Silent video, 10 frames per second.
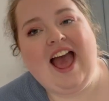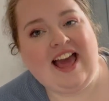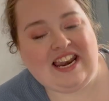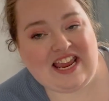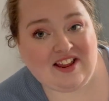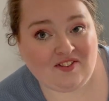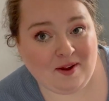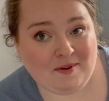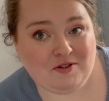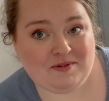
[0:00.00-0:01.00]
And if
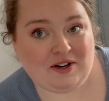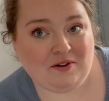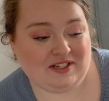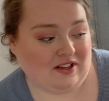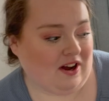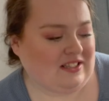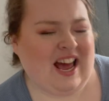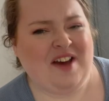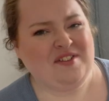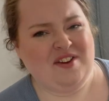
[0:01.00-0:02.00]
I'm 100% guys, I
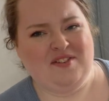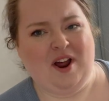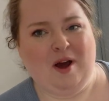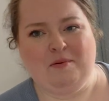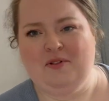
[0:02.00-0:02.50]
have given up on